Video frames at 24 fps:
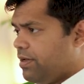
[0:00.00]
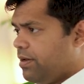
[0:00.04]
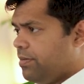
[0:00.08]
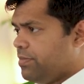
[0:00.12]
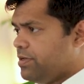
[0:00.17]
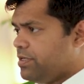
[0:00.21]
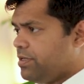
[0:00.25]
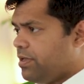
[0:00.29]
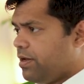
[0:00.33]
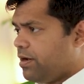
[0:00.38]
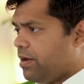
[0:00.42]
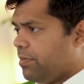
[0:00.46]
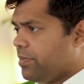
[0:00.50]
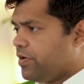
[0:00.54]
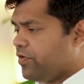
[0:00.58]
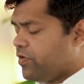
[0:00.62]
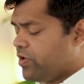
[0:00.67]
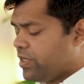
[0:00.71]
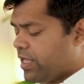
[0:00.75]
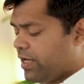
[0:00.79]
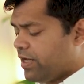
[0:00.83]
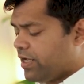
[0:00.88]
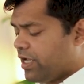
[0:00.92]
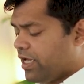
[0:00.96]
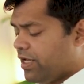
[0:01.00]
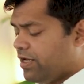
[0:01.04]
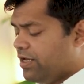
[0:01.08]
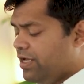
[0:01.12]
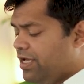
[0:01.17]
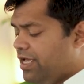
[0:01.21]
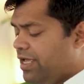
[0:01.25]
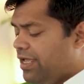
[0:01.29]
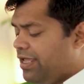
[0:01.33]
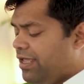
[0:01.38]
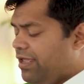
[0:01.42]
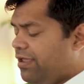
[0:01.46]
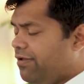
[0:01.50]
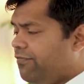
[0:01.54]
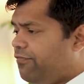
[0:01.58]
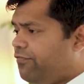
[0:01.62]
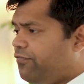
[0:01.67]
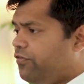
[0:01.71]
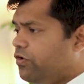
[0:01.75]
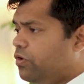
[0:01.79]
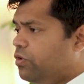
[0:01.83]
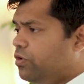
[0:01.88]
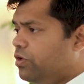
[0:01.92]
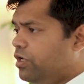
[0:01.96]
Let me let me read that again. If
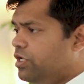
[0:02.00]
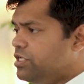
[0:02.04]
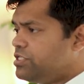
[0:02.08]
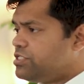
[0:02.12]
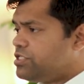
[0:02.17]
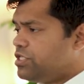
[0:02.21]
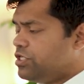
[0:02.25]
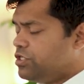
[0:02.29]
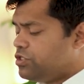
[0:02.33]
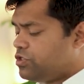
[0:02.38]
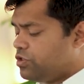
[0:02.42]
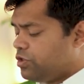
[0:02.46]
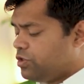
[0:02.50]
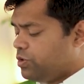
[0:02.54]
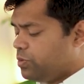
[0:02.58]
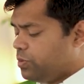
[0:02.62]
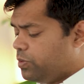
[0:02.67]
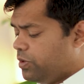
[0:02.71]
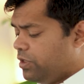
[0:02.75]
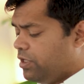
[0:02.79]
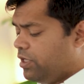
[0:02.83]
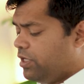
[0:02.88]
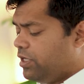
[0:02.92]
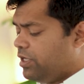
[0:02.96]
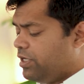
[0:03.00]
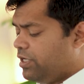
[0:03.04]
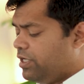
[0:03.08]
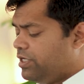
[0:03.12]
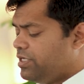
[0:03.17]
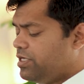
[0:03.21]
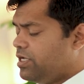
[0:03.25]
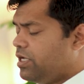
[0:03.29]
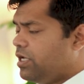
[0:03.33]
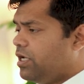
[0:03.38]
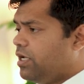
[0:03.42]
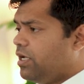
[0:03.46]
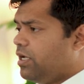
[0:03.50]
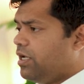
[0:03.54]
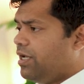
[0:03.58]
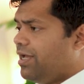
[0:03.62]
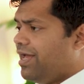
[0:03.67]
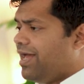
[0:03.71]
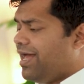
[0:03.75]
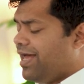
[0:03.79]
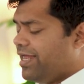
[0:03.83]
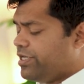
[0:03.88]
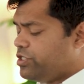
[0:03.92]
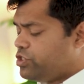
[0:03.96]
you listen to the word
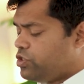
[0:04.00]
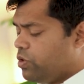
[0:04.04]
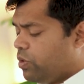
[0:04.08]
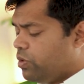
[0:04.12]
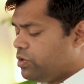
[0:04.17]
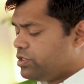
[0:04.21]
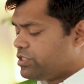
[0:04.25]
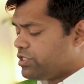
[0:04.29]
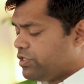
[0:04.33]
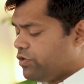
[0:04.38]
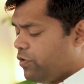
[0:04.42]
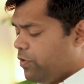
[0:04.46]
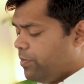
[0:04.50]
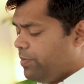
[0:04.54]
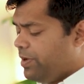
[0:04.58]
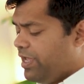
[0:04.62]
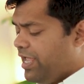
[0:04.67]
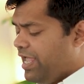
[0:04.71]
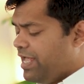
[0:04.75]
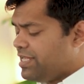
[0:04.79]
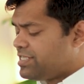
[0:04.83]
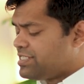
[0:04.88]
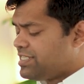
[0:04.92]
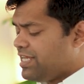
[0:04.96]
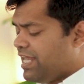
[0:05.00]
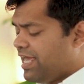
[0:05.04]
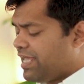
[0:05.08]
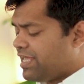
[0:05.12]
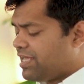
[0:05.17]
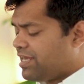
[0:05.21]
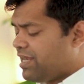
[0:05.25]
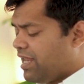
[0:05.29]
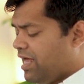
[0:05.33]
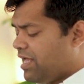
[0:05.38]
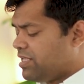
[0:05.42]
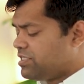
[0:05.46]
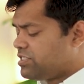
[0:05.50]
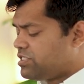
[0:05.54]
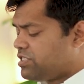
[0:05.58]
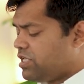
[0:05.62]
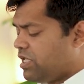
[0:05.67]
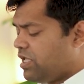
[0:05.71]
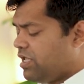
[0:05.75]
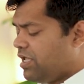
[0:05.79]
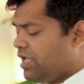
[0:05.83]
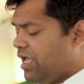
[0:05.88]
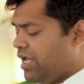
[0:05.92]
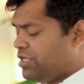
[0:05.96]
and don't obey, it's like
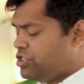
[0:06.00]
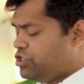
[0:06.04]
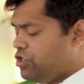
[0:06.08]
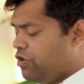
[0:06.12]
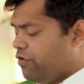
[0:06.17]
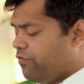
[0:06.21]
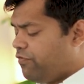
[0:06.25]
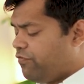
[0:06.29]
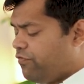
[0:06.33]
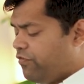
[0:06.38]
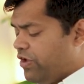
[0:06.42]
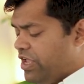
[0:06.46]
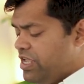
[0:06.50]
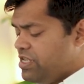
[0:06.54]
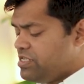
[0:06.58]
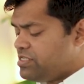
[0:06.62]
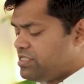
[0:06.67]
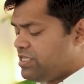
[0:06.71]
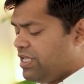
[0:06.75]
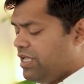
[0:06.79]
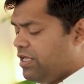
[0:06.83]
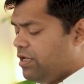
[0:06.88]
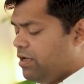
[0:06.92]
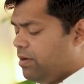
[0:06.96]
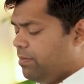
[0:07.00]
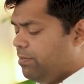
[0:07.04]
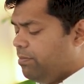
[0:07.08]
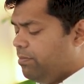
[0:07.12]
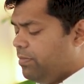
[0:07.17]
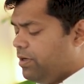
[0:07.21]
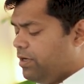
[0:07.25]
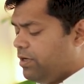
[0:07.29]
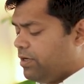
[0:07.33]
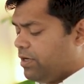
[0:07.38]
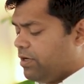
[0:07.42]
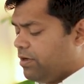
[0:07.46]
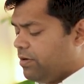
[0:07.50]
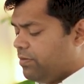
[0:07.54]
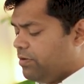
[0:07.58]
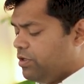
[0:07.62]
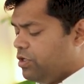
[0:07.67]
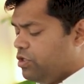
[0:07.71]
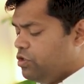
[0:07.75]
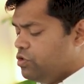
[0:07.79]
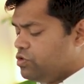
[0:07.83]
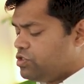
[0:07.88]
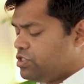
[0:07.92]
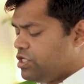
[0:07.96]
glancing at your face in a mirror.
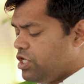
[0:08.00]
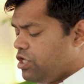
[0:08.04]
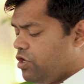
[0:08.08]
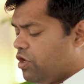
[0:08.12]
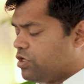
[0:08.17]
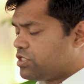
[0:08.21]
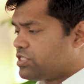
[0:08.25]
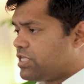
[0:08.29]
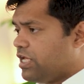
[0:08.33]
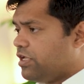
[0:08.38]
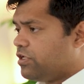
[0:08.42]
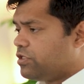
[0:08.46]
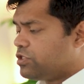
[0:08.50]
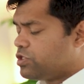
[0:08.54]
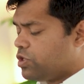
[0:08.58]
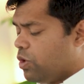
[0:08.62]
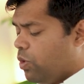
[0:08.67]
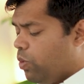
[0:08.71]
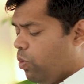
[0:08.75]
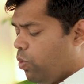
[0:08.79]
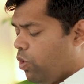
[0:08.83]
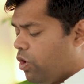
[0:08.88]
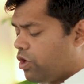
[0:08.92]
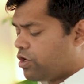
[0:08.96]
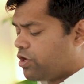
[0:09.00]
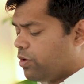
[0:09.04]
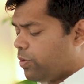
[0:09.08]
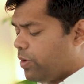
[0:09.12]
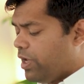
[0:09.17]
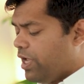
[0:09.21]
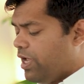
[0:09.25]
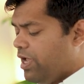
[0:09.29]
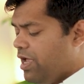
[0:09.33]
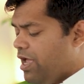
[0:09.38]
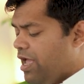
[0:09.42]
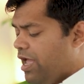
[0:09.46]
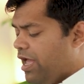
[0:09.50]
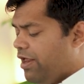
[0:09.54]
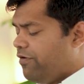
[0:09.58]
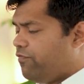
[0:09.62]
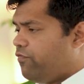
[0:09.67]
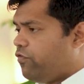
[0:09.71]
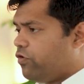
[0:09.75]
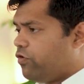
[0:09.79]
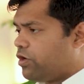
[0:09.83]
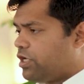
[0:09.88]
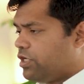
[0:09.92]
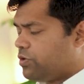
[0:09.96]
You see yourselves, walk away, and
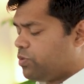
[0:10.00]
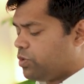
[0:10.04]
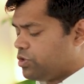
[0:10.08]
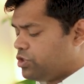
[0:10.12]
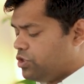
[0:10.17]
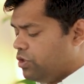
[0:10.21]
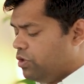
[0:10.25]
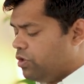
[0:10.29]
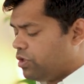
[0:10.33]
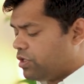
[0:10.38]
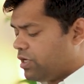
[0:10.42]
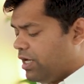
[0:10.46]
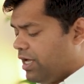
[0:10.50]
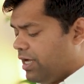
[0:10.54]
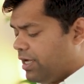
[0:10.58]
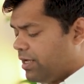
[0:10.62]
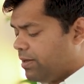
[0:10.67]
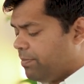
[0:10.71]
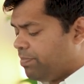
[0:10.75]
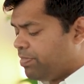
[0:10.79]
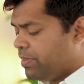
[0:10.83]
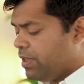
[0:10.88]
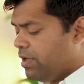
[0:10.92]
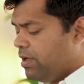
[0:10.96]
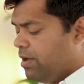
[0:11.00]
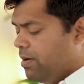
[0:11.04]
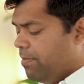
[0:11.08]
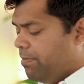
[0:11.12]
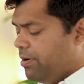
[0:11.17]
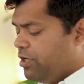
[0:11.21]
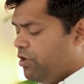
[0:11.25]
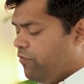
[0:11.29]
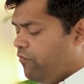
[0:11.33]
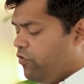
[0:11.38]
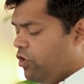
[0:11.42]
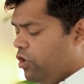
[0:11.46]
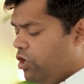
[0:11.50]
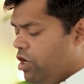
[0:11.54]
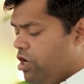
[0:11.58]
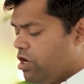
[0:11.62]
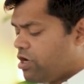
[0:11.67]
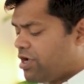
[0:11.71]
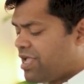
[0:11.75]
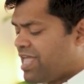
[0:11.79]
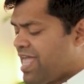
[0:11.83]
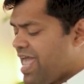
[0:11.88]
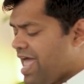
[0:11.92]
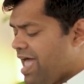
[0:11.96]
forget what you look like. But if you
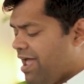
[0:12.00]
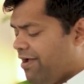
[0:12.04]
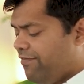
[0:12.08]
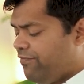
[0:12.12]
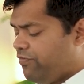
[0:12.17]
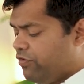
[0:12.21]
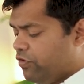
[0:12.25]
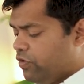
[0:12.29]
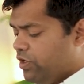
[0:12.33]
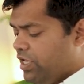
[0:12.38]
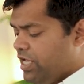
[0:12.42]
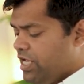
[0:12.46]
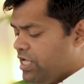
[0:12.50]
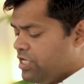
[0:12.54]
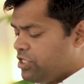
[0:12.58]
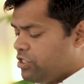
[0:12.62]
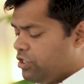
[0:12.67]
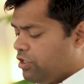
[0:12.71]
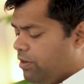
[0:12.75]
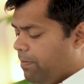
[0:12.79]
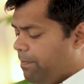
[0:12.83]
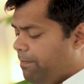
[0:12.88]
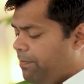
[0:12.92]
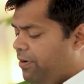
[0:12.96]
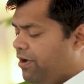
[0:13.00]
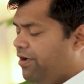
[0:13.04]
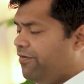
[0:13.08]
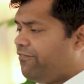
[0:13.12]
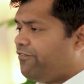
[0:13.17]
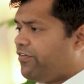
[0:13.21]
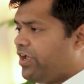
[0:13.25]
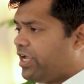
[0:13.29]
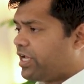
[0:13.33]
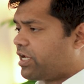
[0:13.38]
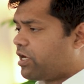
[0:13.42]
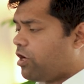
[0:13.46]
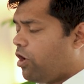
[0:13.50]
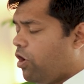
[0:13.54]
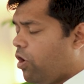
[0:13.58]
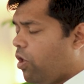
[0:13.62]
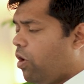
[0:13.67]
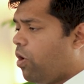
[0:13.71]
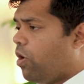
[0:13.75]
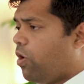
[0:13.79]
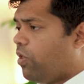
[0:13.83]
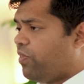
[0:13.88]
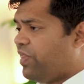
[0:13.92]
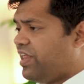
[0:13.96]
look carefully into the perfect
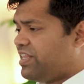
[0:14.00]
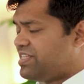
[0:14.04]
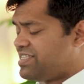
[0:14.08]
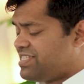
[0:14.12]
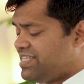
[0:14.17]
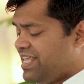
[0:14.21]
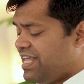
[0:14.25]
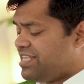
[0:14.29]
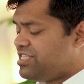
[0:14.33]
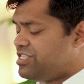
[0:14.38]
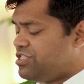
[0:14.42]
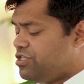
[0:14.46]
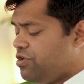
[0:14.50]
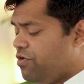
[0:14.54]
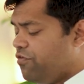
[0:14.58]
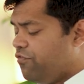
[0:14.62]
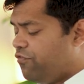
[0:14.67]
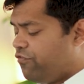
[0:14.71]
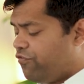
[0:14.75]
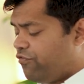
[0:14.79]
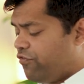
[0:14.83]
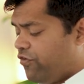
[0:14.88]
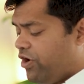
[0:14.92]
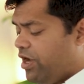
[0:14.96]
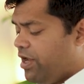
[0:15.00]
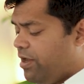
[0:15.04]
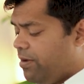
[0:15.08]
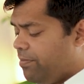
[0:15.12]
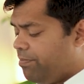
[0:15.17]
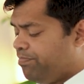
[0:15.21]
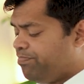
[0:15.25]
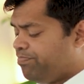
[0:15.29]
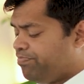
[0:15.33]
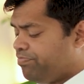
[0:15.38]
law that sets you free,